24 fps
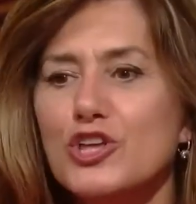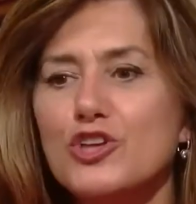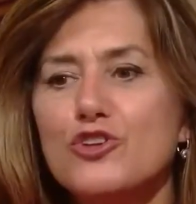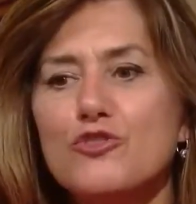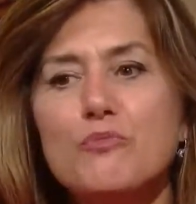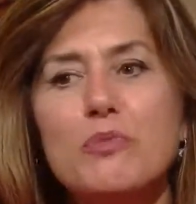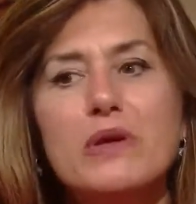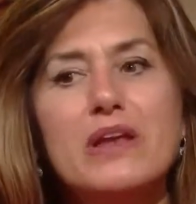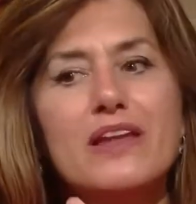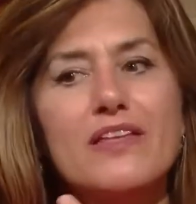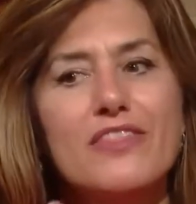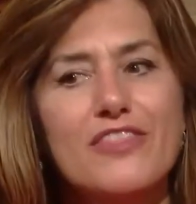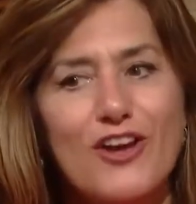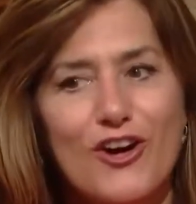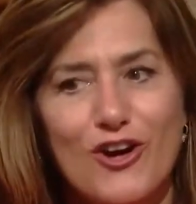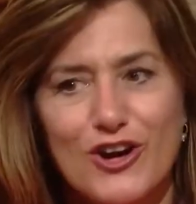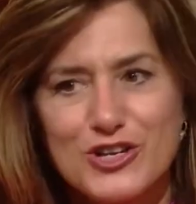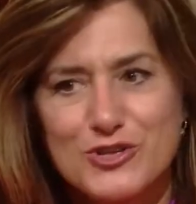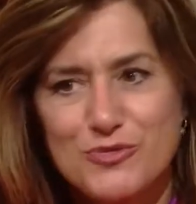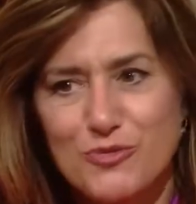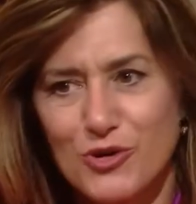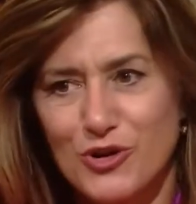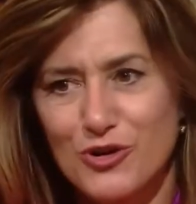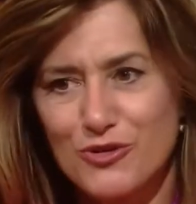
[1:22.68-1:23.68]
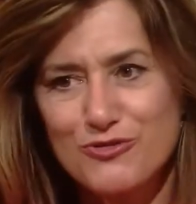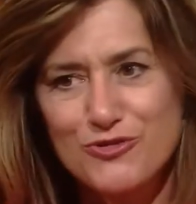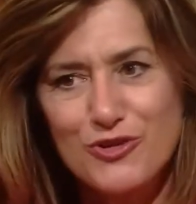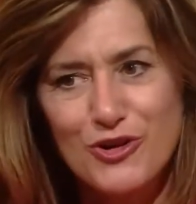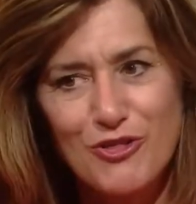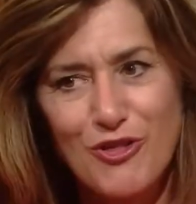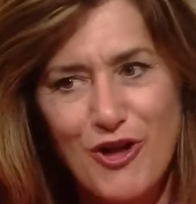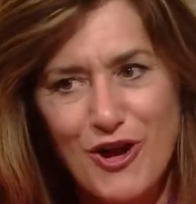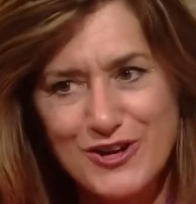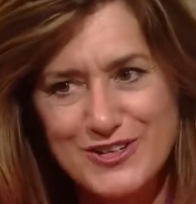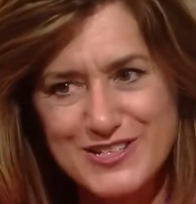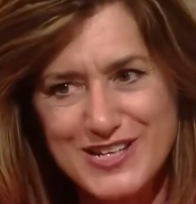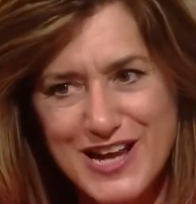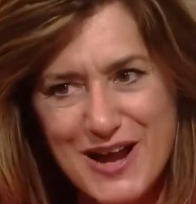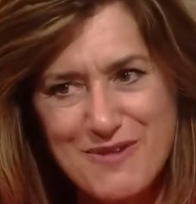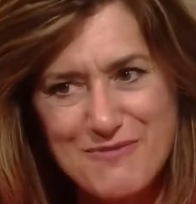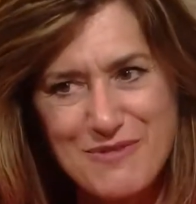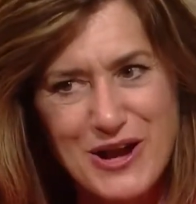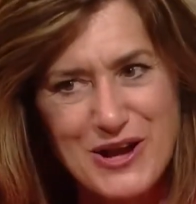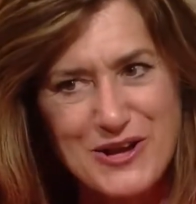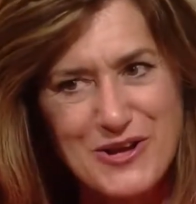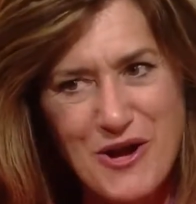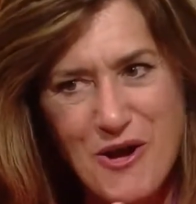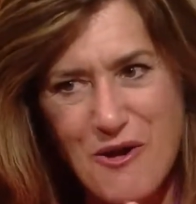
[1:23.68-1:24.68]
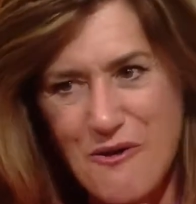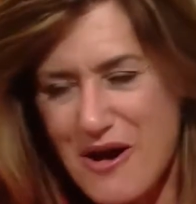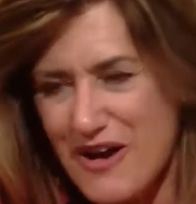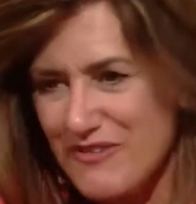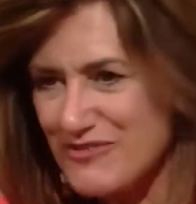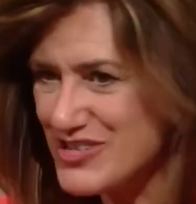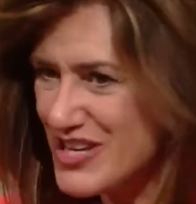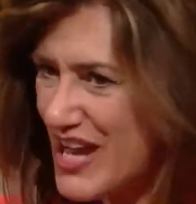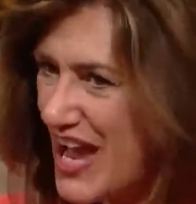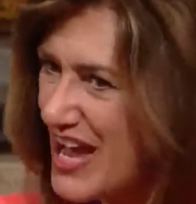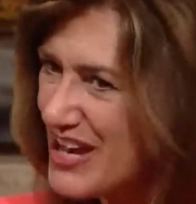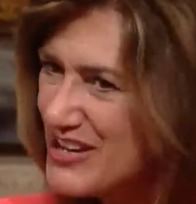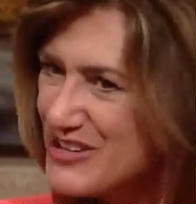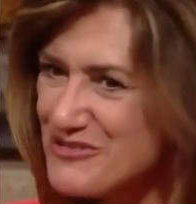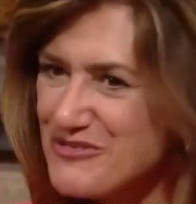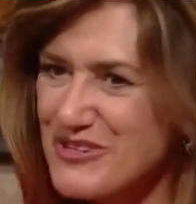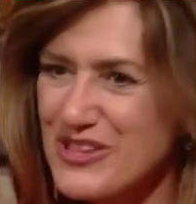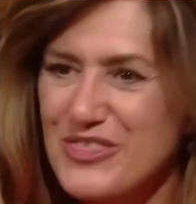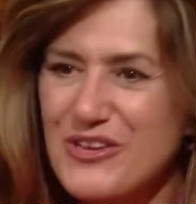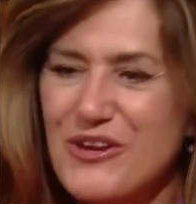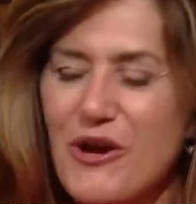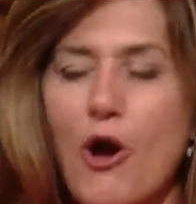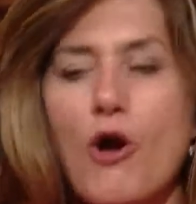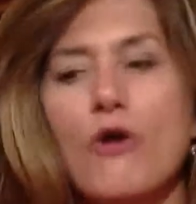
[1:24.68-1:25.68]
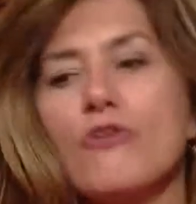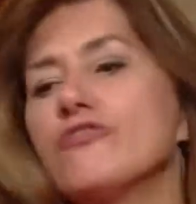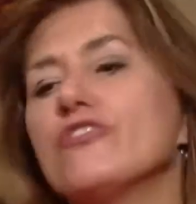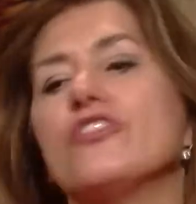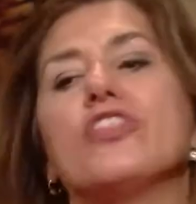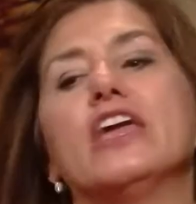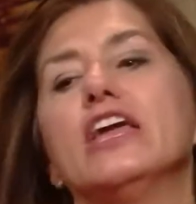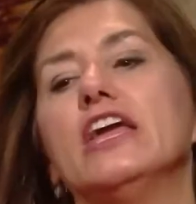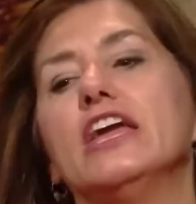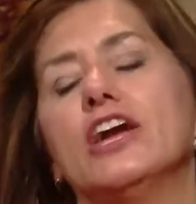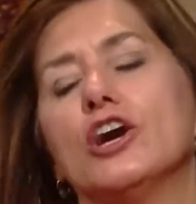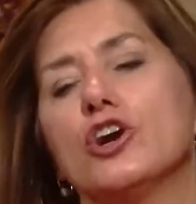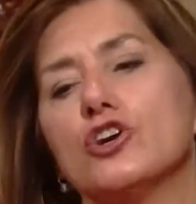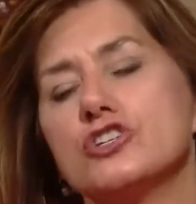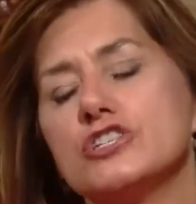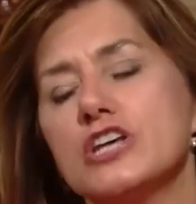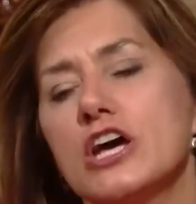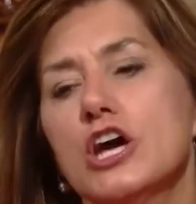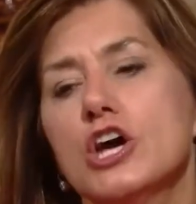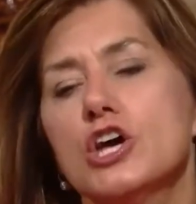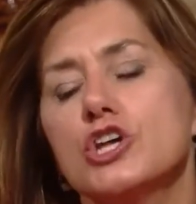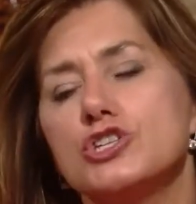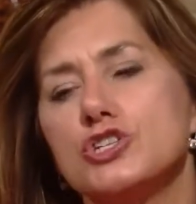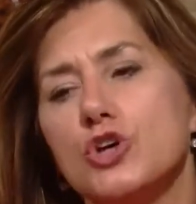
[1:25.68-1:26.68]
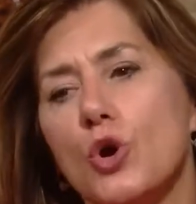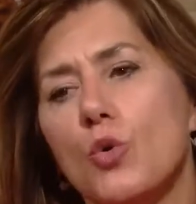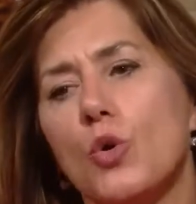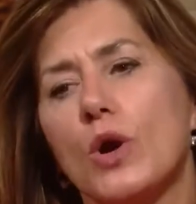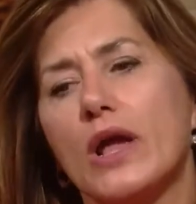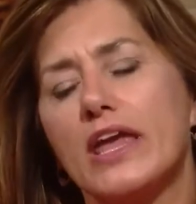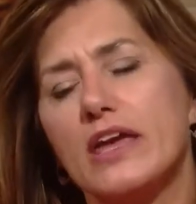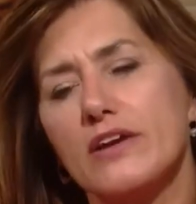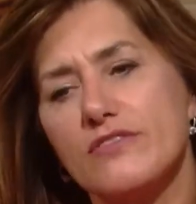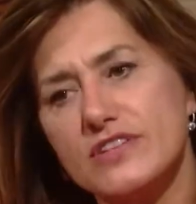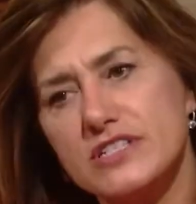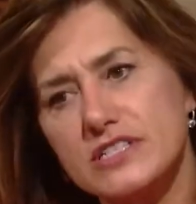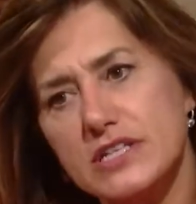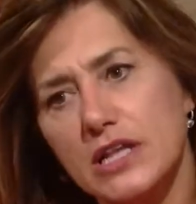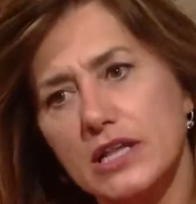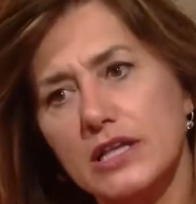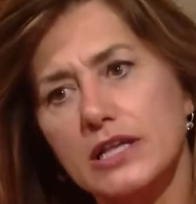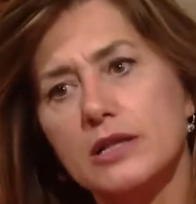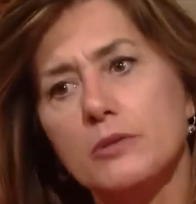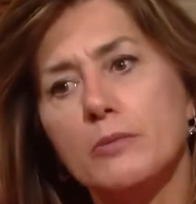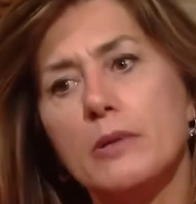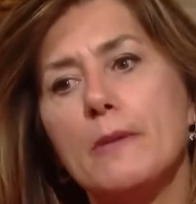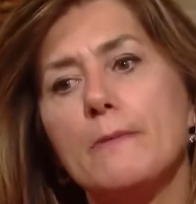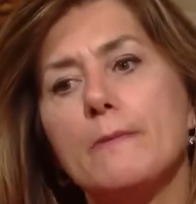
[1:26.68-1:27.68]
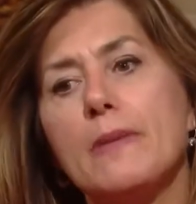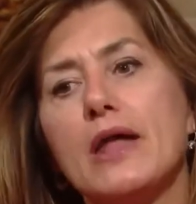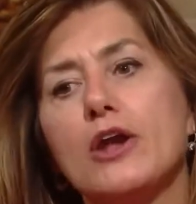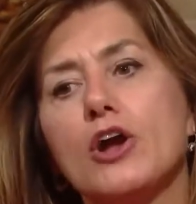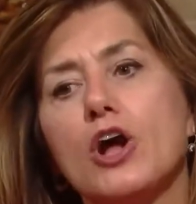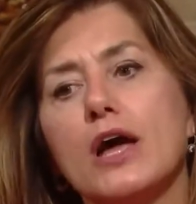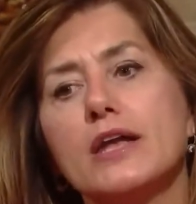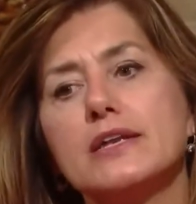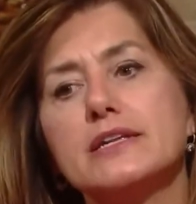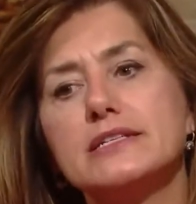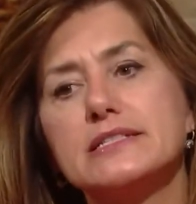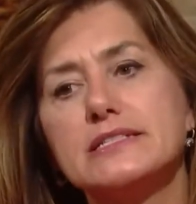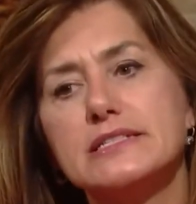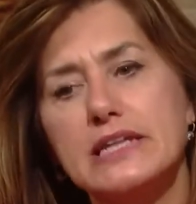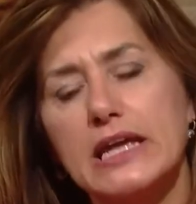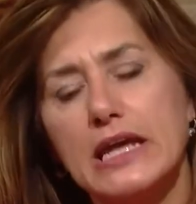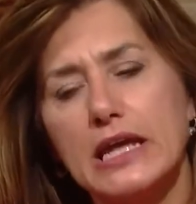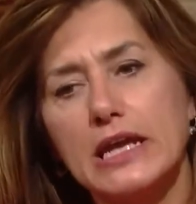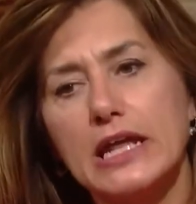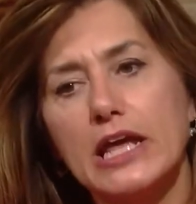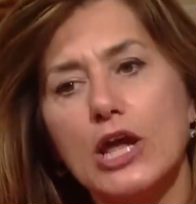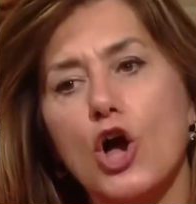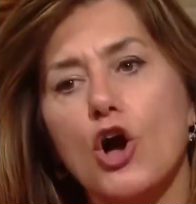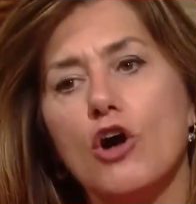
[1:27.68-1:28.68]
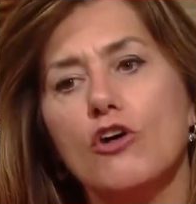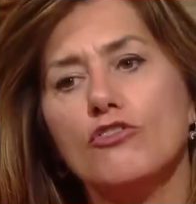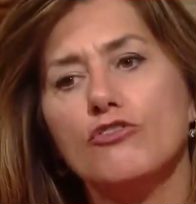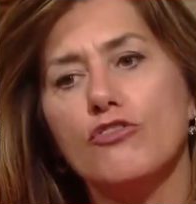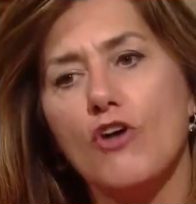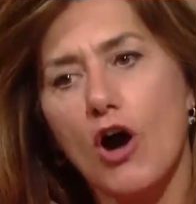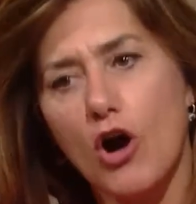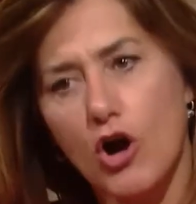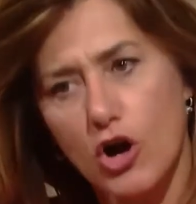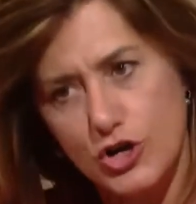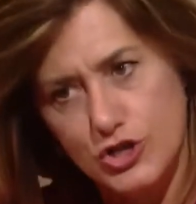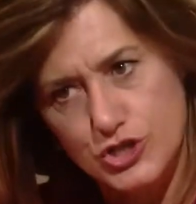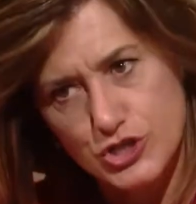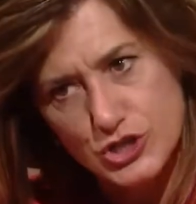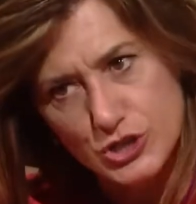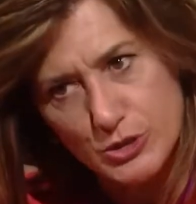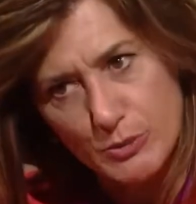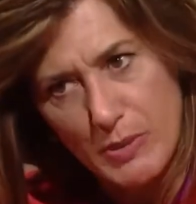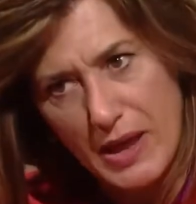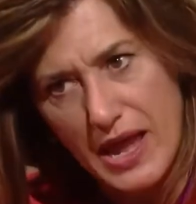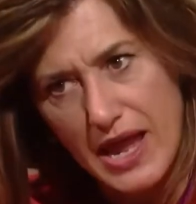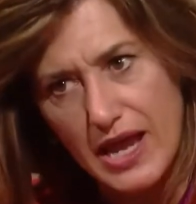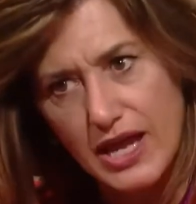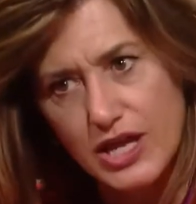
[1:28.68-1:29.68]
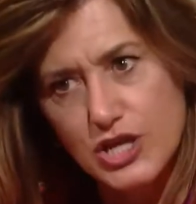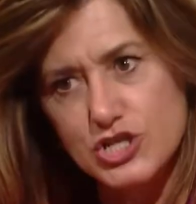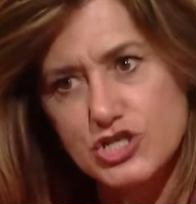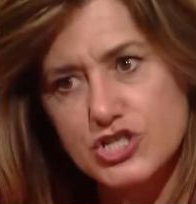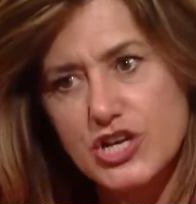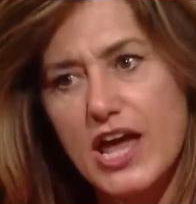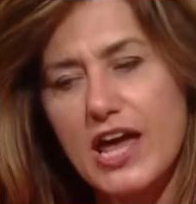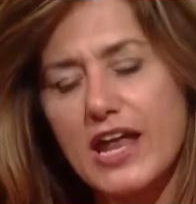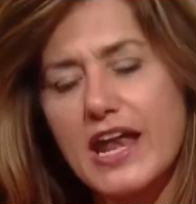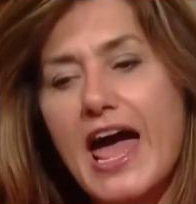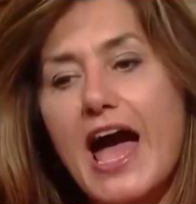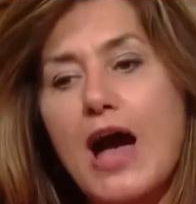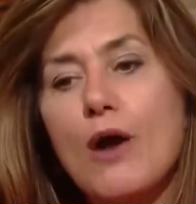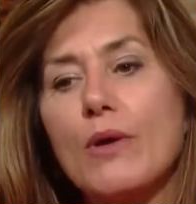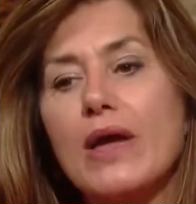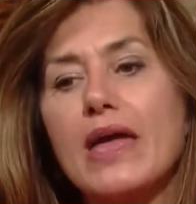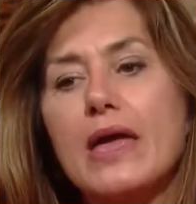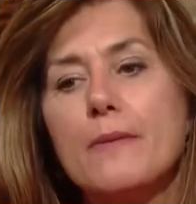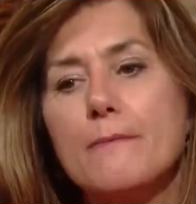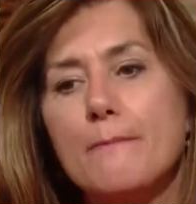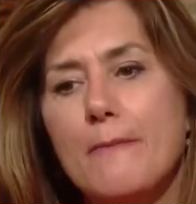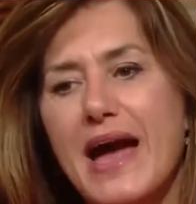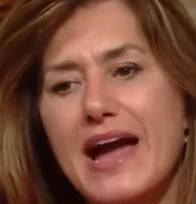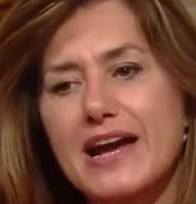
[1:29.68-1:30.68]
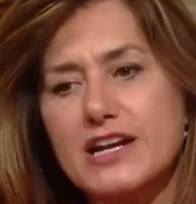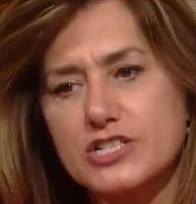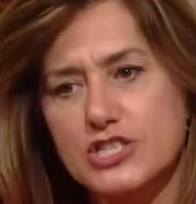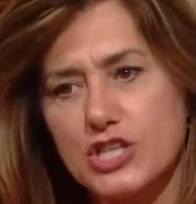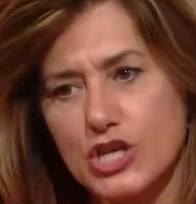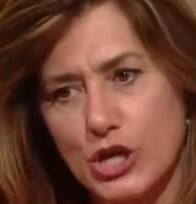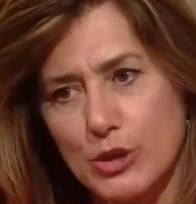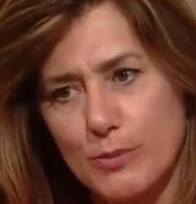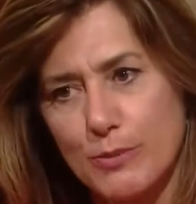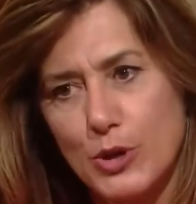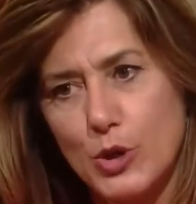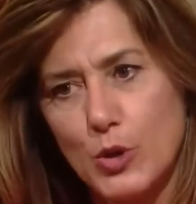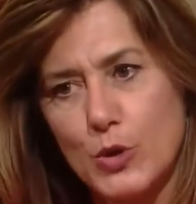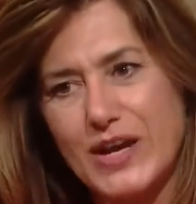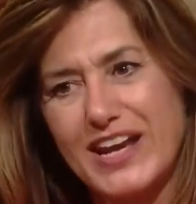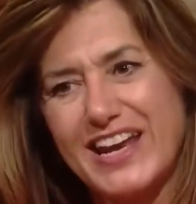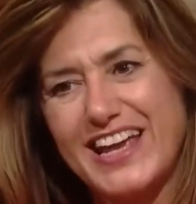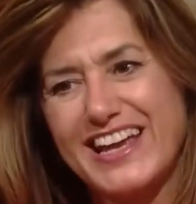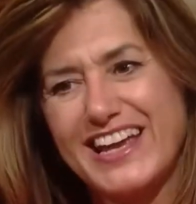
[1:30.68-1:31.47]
you've been in the arts world for a long time, I know. I've chatted with you over the years. So give us a little bit better understanding of Arts DuPage and how it impacts the community.